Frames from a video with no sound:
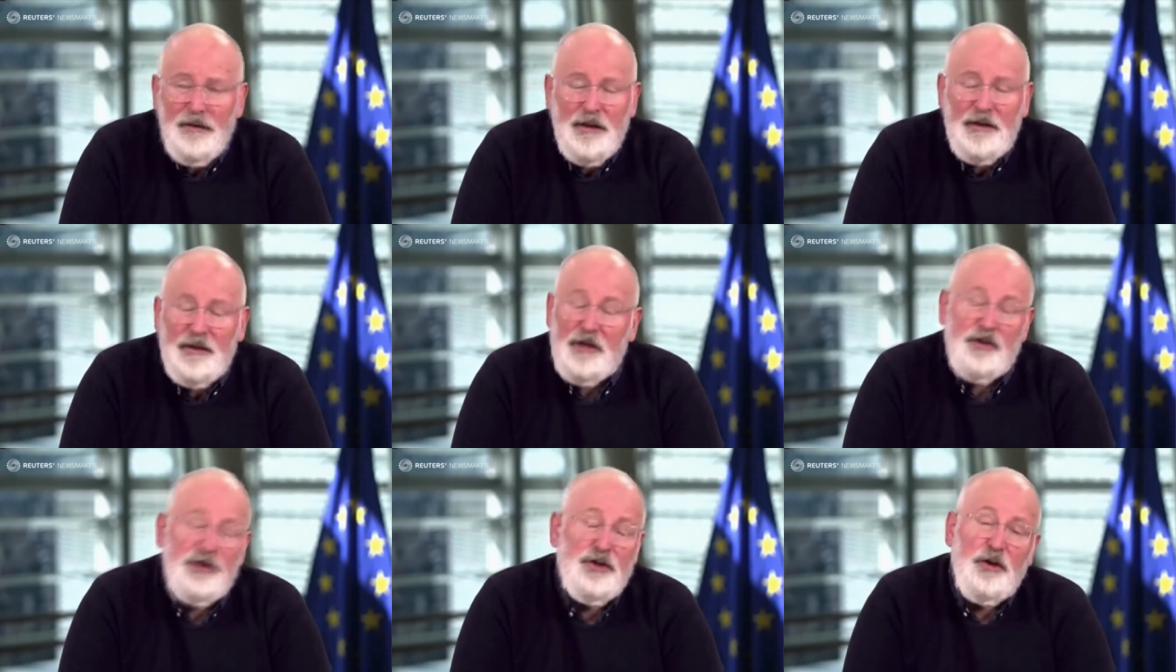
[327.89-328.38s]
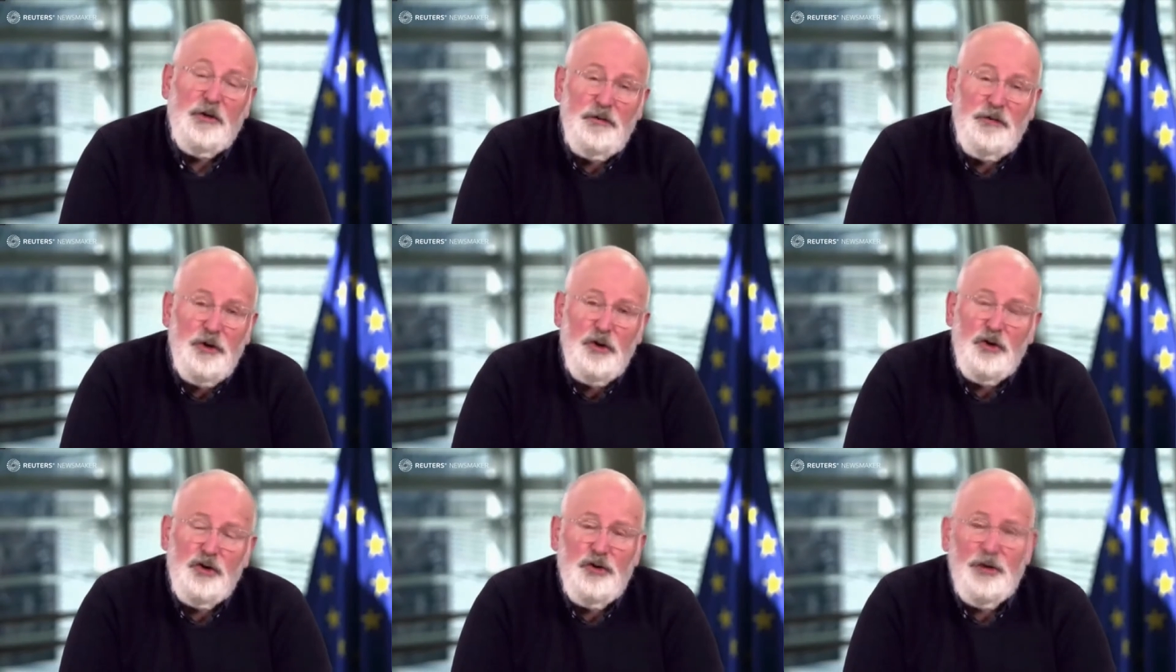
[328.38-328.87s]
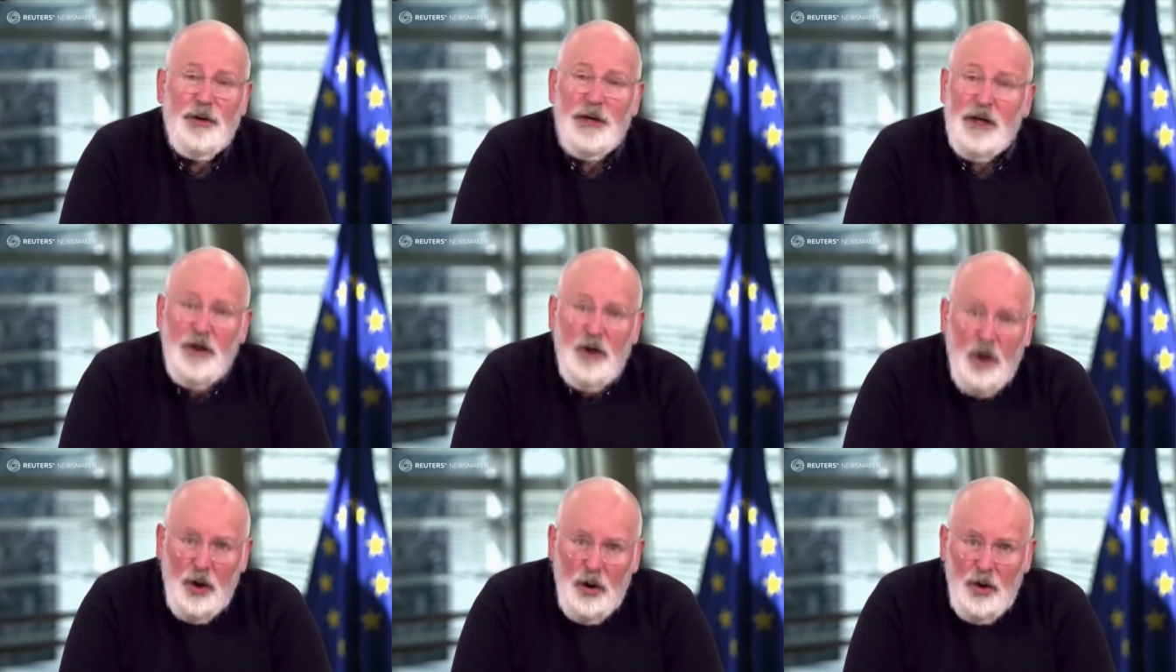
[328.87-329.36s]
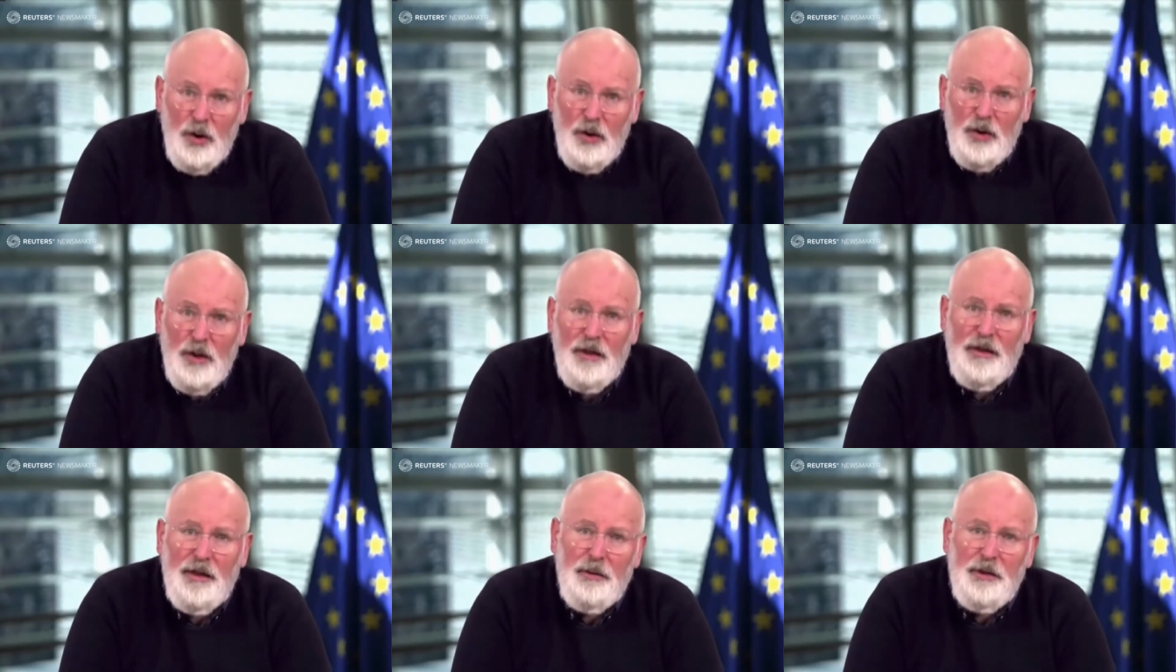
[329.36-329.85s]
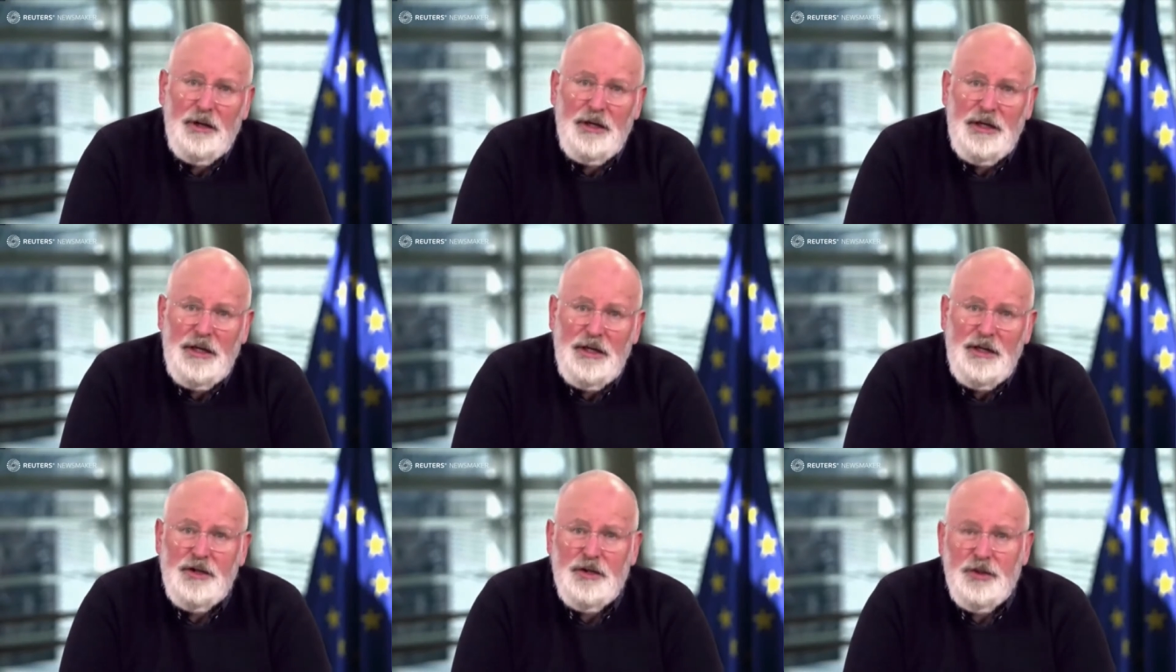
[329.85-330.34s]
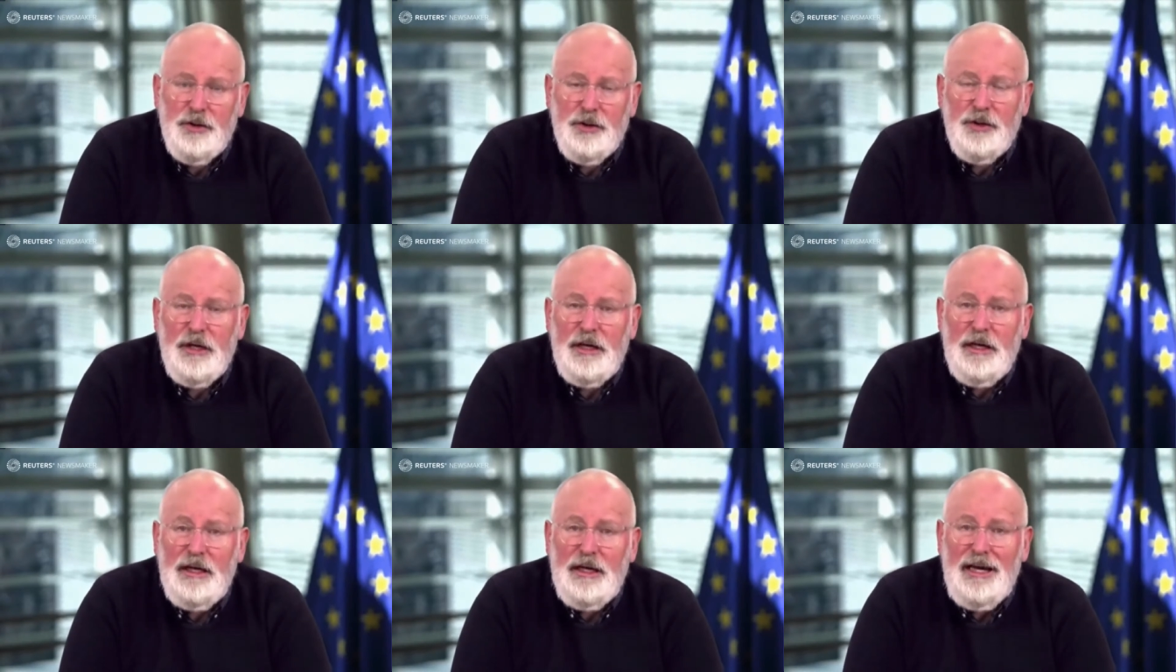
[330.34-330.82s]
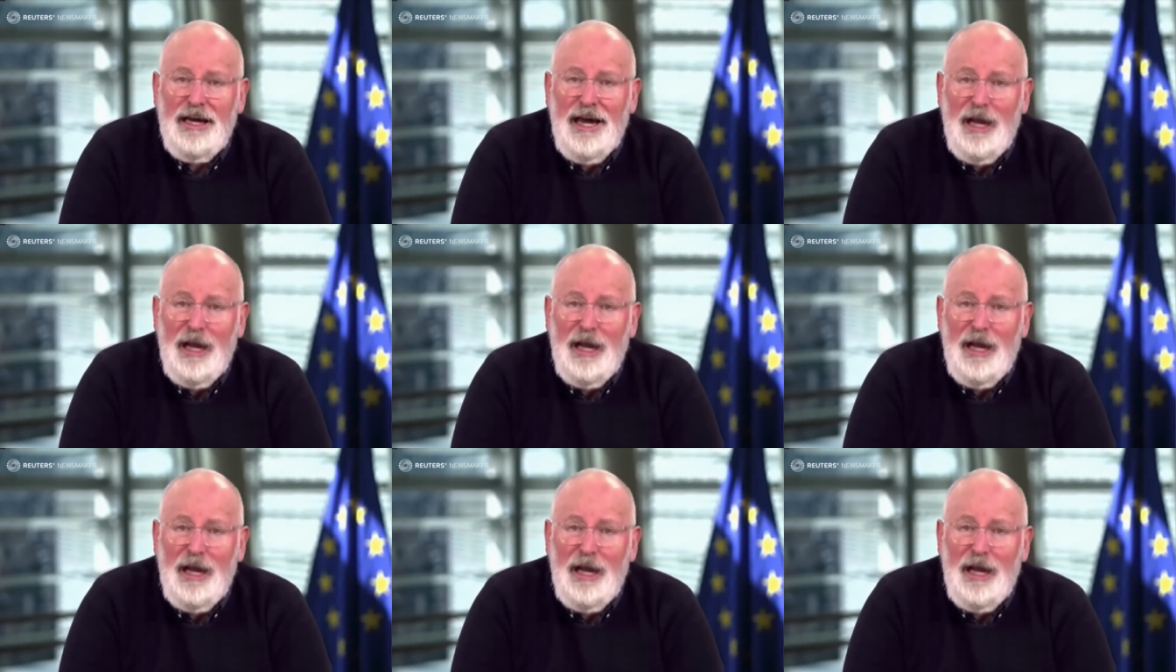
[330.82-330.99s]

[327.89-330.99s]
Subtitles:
that there's no future in coal, and that we need to